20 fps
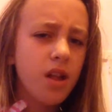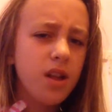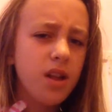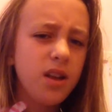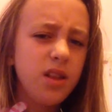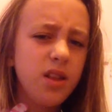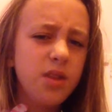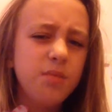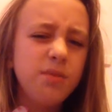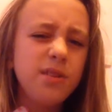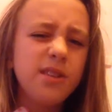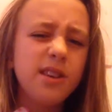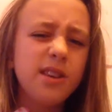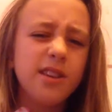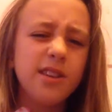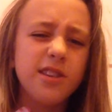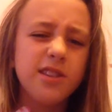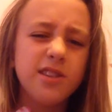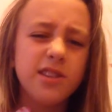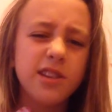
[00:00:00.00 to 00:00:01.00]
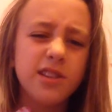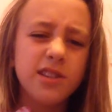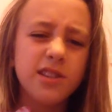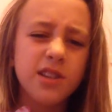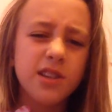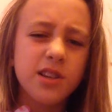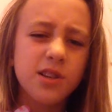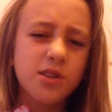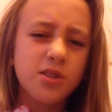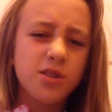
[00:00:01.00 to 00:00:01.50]
In the beginning, it tastes
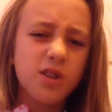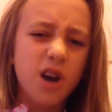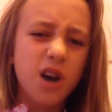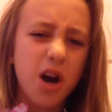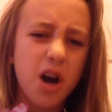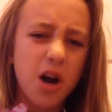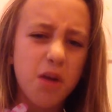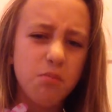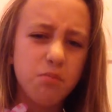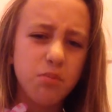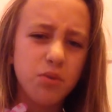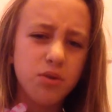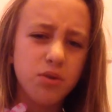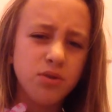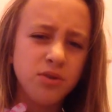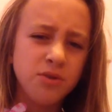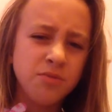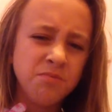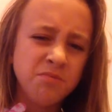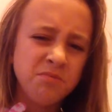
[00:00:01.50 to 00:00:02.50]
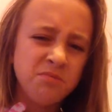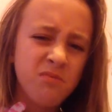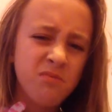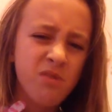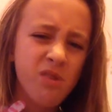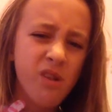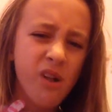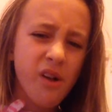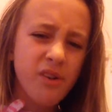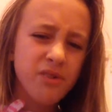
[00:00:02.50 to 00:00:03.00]
like cardboard.
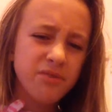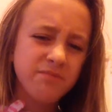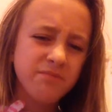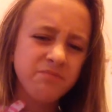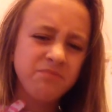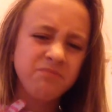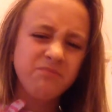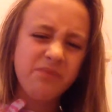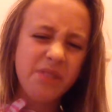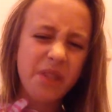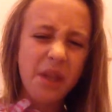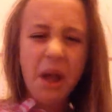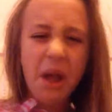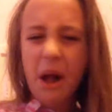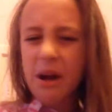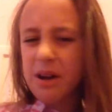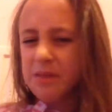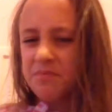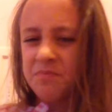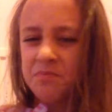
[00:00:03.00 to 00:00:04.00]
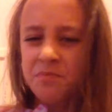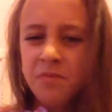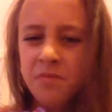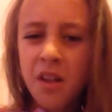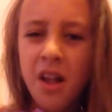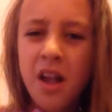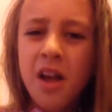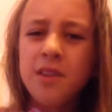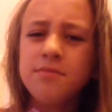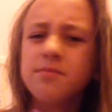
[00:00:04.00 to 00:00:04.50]
Maybe
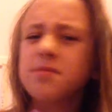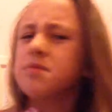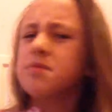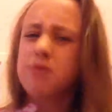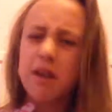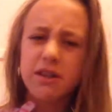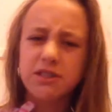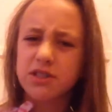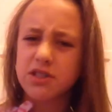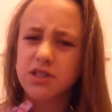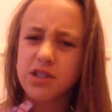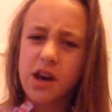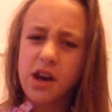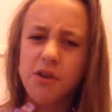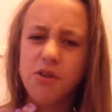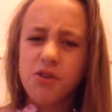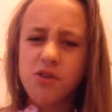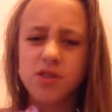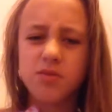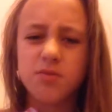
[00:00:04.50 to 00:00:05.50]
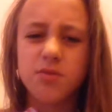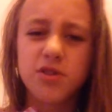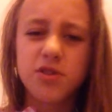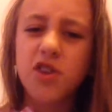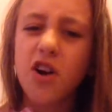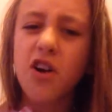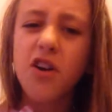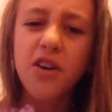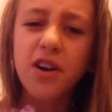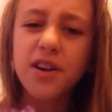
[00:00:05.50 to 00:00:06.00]
that's just how Christmas
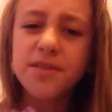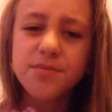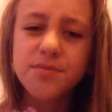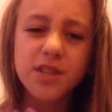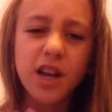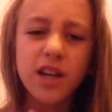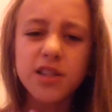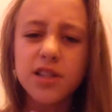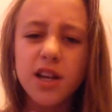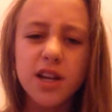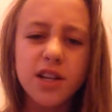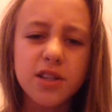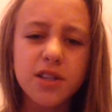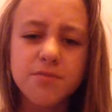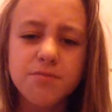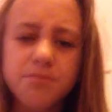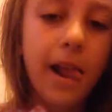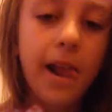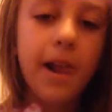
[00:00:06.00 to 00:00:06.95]
chocolate tastes like.